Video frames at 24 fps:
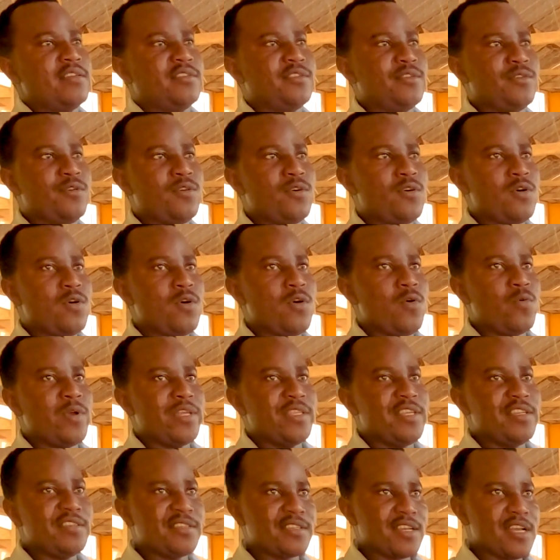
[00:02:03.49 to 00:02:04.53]
So
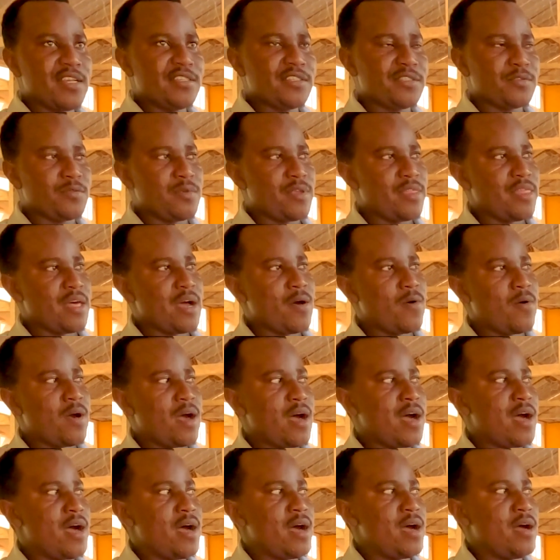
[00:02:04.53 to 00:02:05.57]
we discussed with
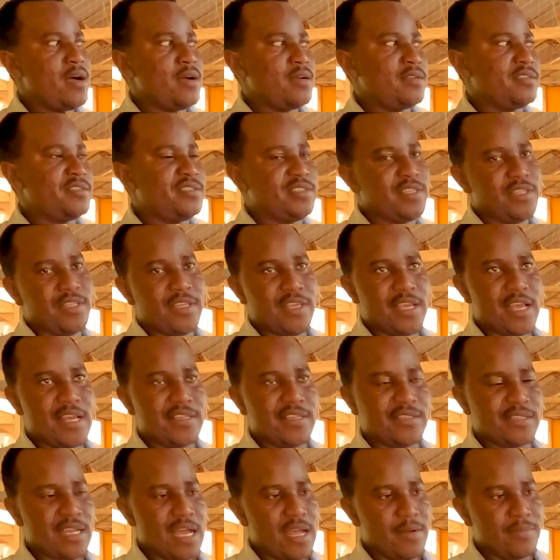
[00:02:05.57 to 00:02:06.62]
our
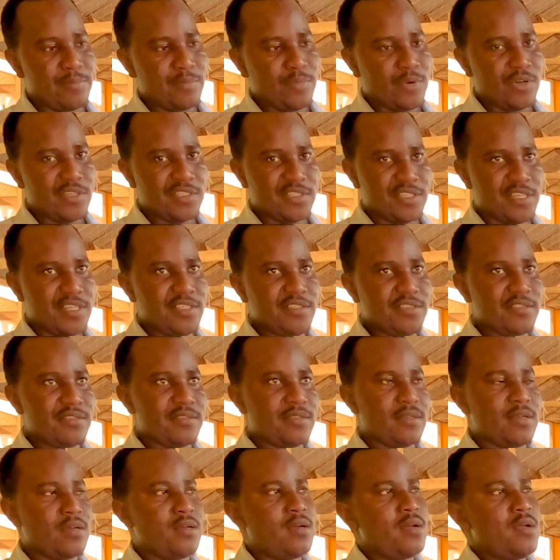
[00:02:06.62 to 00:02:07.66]
seniors and bosses
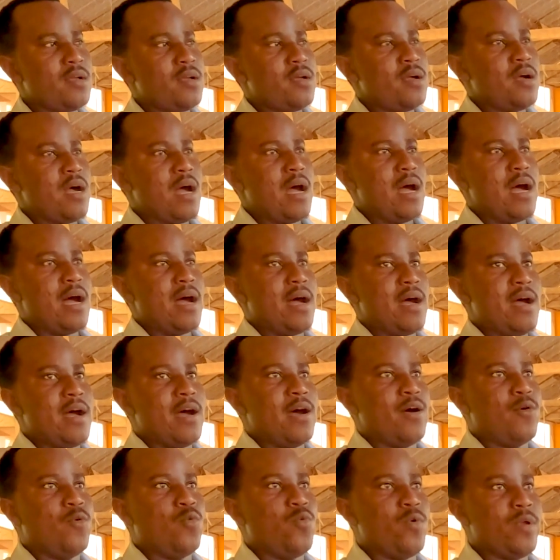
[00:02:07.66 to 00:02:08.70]

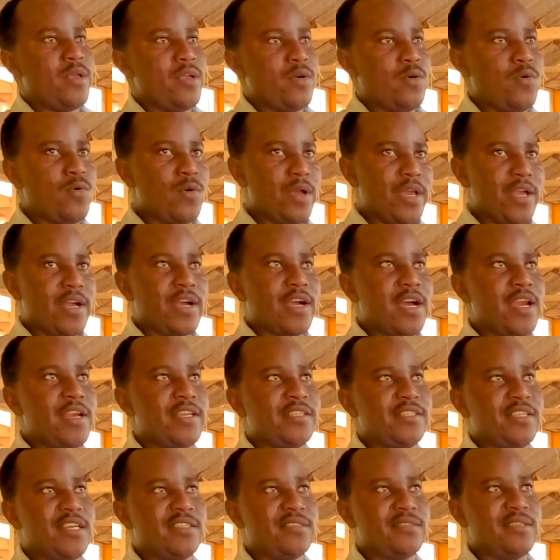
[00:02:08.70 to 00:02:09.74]
who
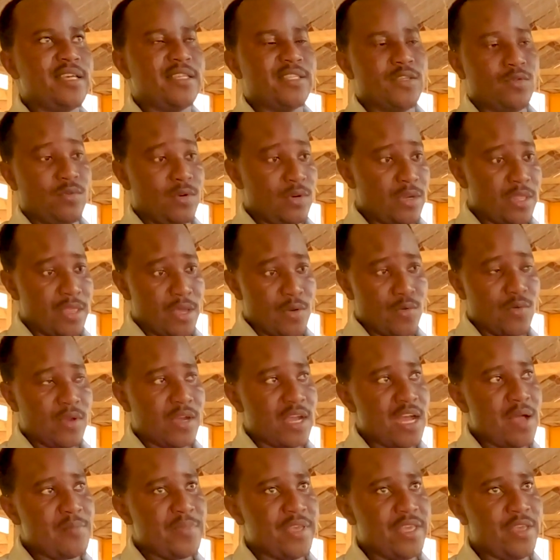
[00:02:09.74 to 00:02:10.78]
encouraged us that they will
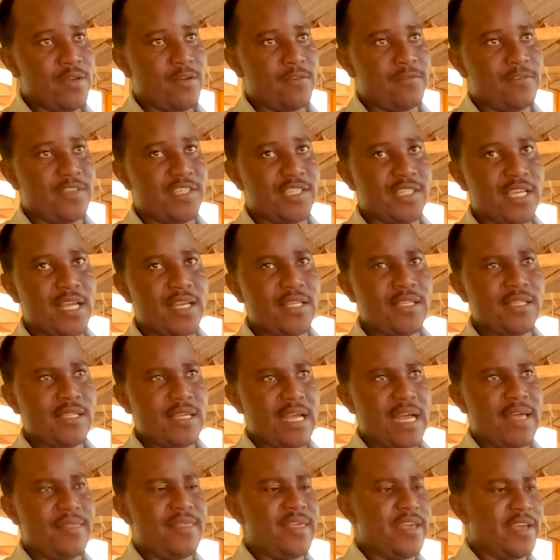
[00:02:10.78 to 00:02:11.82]
come here officially,
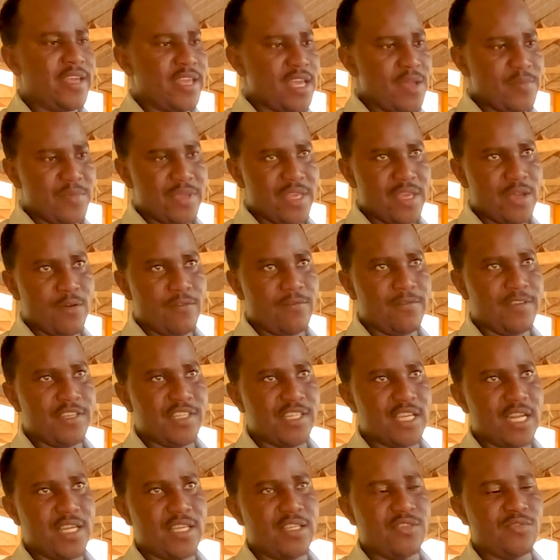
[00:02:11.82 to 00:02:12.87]
and they came here
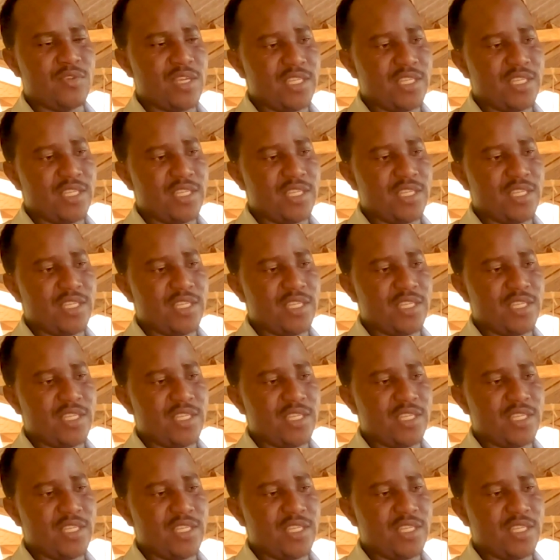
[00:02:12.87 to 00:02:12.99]
officially in